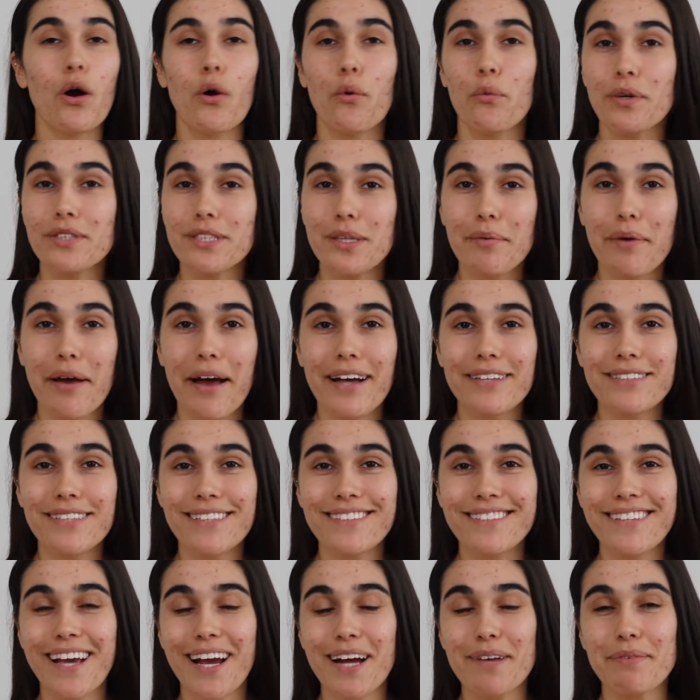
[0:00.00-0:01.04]
What's up guys,
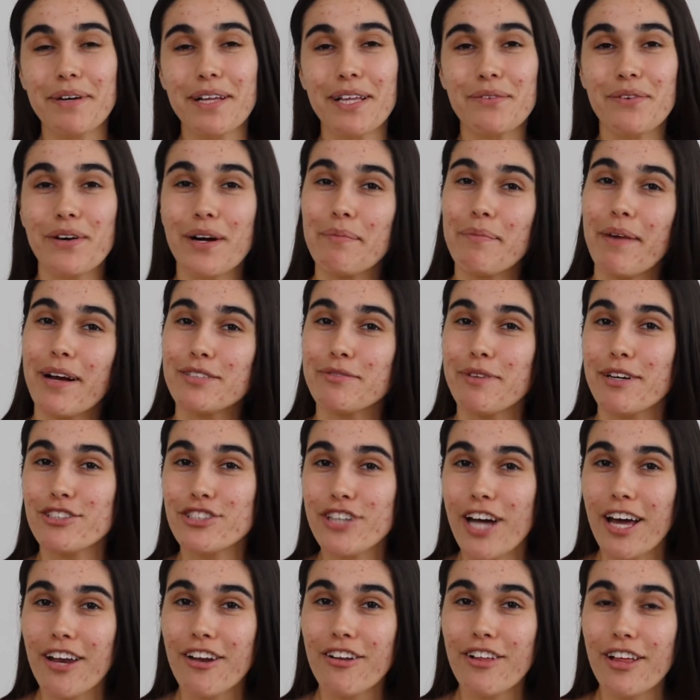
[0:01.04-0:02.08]
it's Carabella, welcome back to my
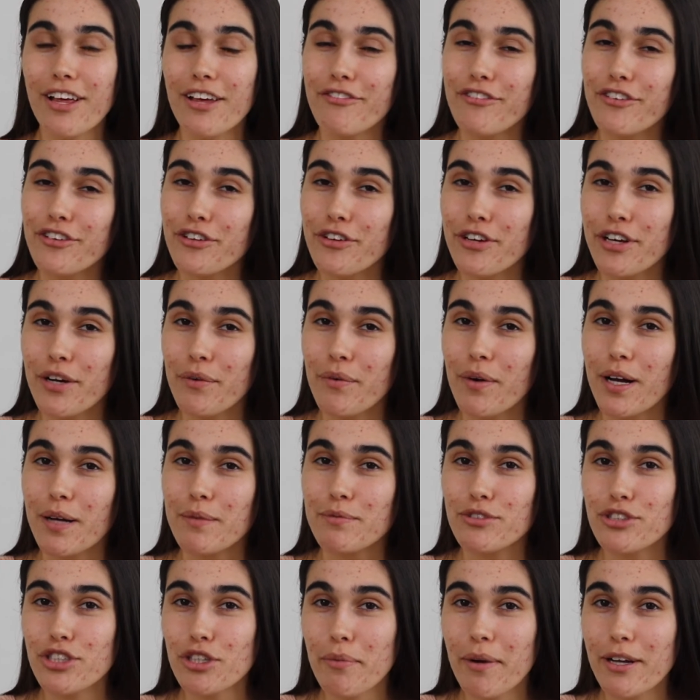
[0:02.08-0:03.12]
channel. If you're new here,
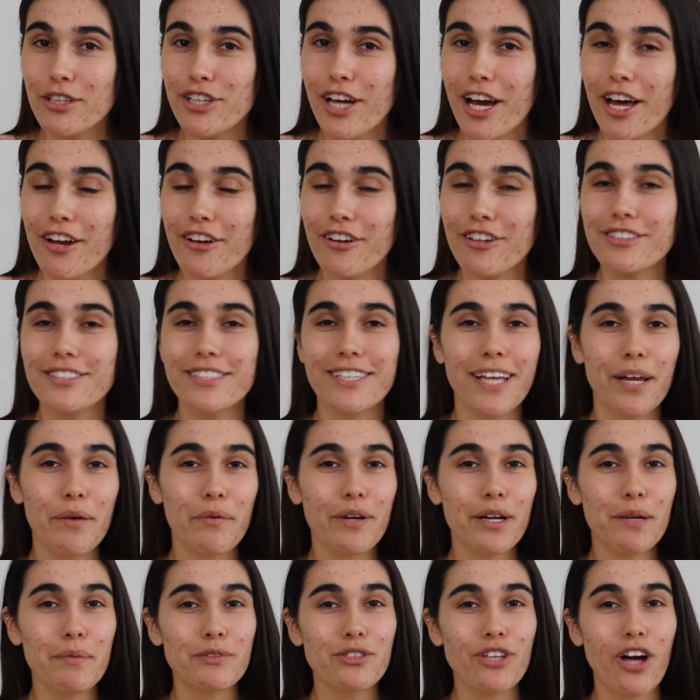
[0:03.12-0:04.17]
welcome to my channel. Today
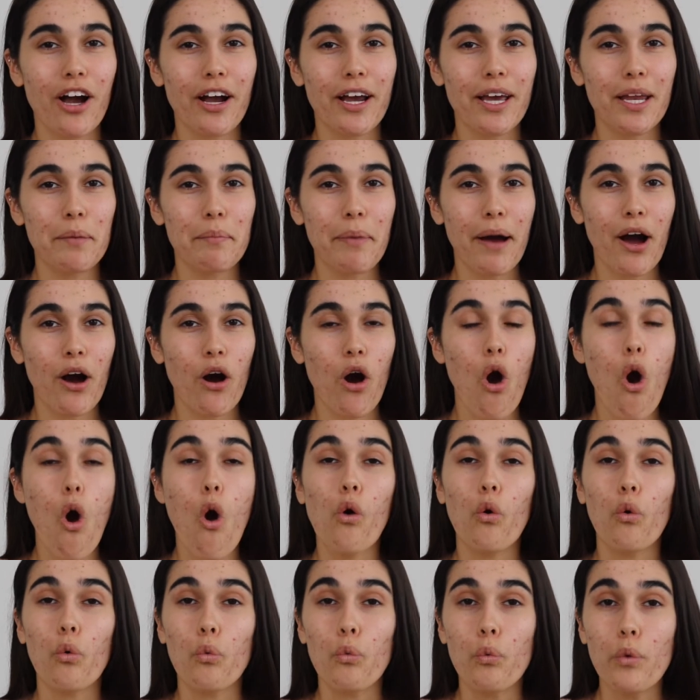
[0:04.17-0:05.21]
we're gonna be talking
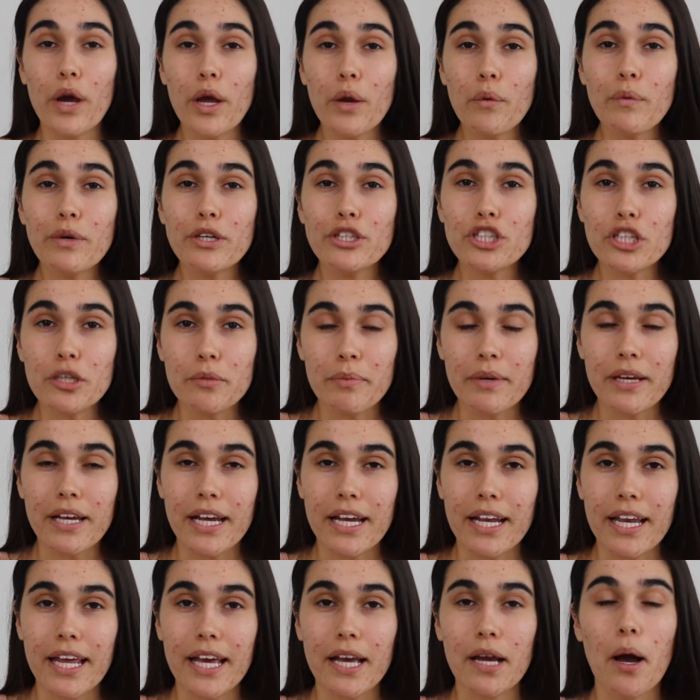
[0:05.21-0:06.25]
about when we should be
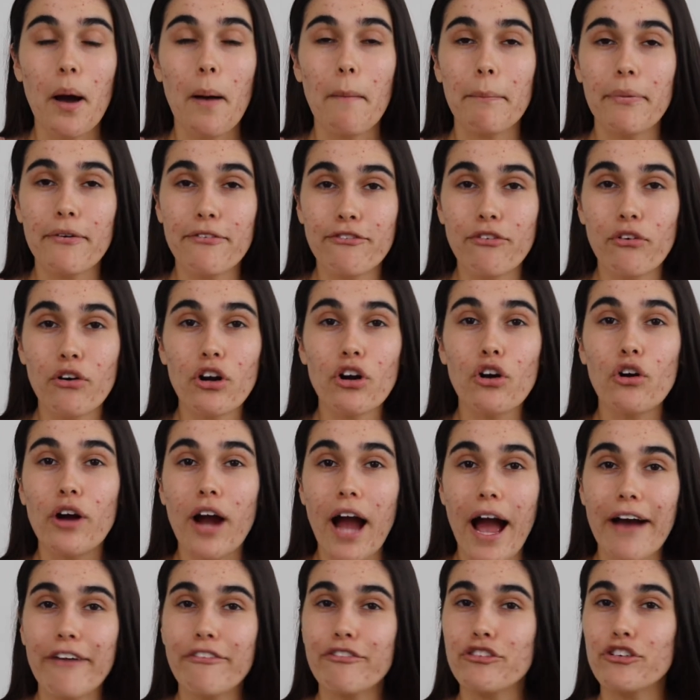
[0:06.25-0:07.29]
eating before or
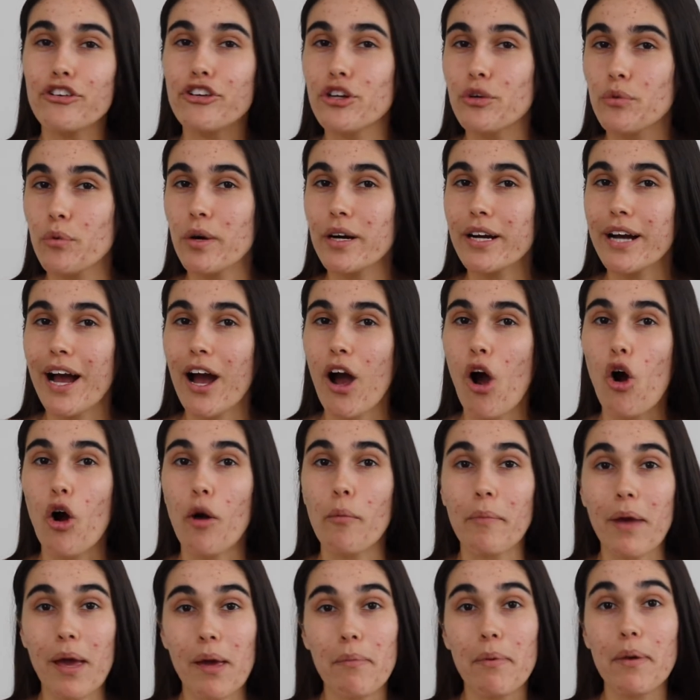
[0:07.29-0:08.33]
after your workout, or
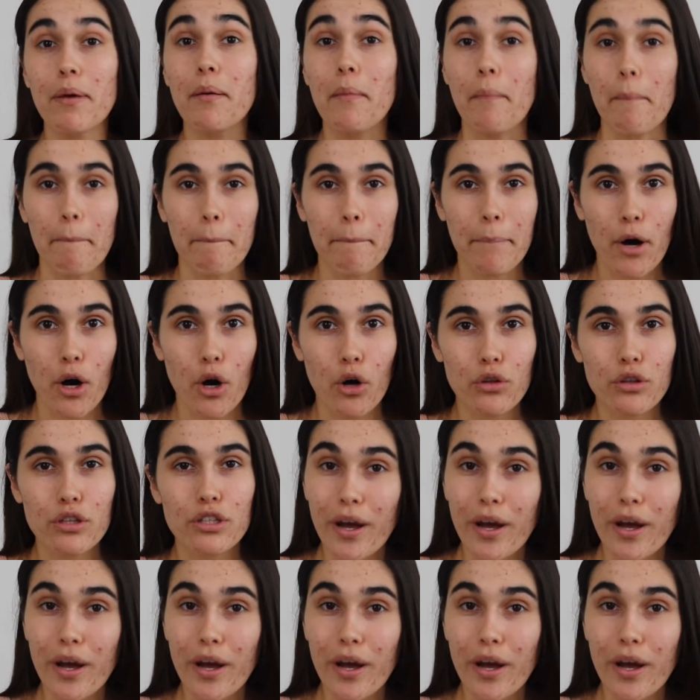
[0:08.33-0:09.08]
maybe both.